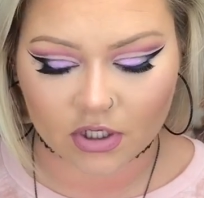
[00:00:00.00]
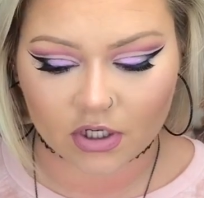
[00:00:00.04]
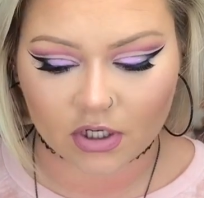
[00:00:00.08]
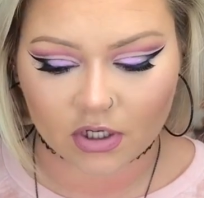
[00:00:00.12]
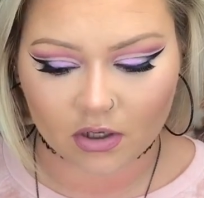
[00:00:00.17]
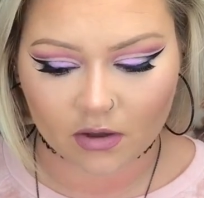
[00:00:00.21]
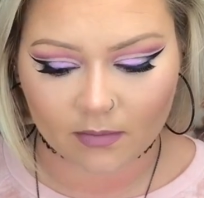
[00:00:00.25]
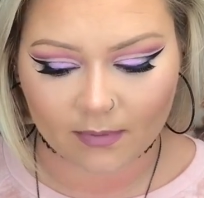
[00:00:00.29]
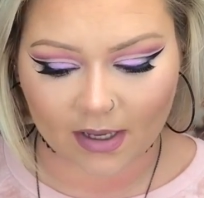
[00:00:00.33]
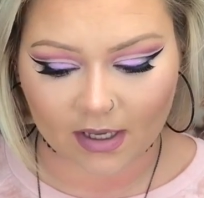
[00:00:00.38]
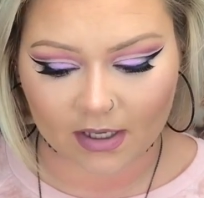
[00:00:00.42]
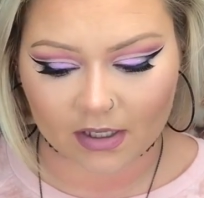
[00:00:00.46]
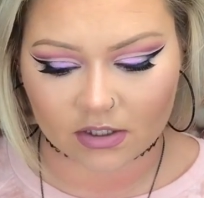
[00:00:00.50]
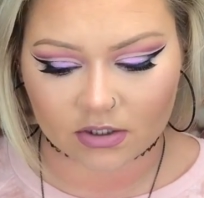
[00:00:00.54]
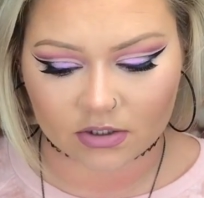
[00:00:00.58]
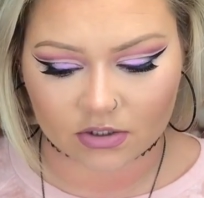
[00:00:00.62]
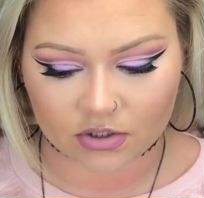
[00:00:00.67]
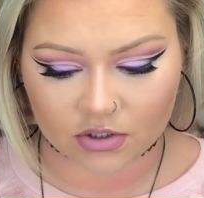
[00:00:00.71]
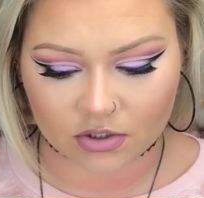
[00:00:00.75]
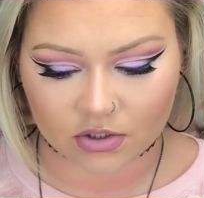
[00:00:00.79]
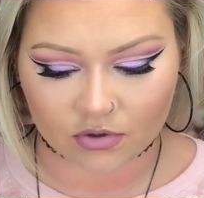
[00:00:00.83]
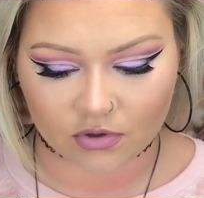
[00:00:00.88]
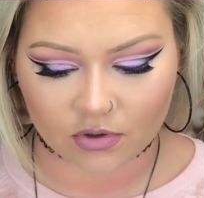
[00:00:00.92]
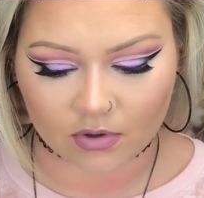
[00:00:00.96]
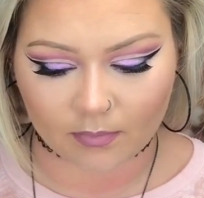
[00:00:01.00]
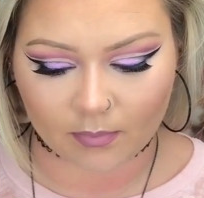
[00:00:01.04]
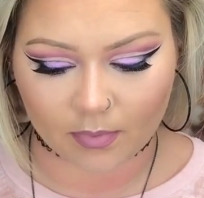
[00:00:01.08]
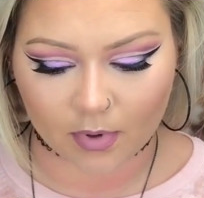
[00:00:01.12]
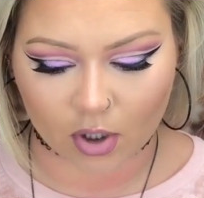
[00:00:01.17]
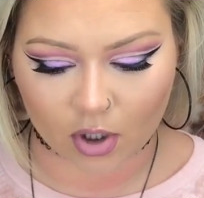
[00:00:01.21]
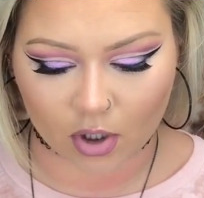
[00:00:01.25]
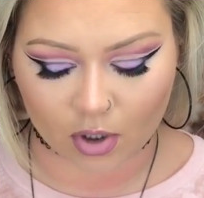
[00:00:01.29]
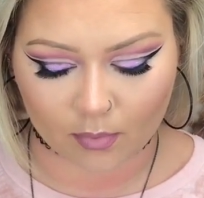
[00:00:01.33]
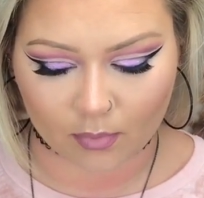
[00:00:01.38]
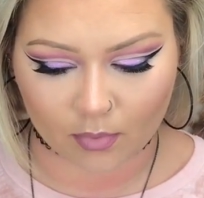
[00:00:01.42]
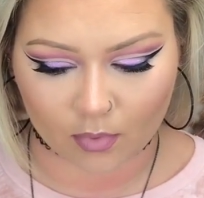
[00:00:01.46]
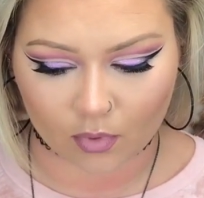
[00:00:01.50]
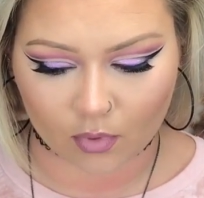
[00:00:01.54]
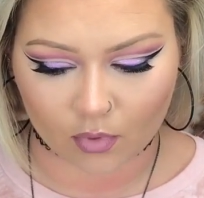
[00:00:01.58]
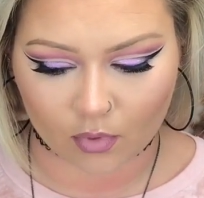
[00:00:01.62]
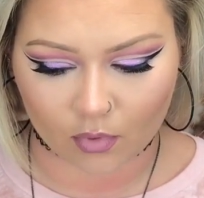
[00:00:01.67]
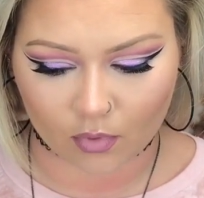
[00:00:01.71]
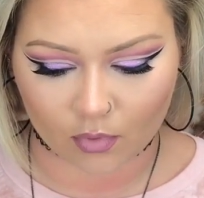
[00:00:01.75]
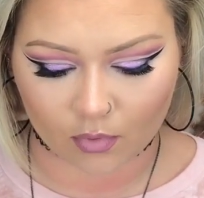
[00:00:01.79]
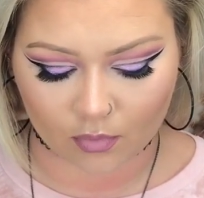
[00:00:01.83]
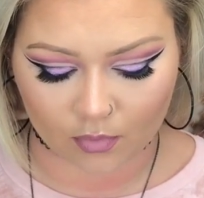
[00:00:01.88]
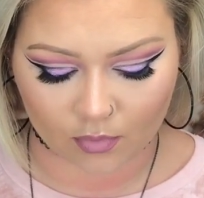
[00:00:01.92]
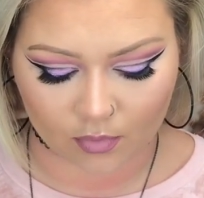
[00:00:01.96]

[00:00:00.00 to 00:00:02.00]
going to go back into the purple.